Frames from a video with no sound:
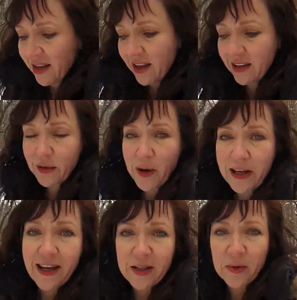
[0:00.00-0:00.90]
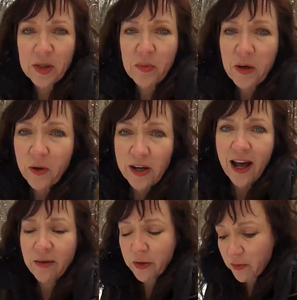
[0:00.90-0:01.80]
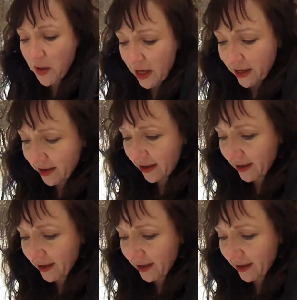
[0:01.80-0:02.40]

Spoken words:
Anyway, that's what's been going on with me.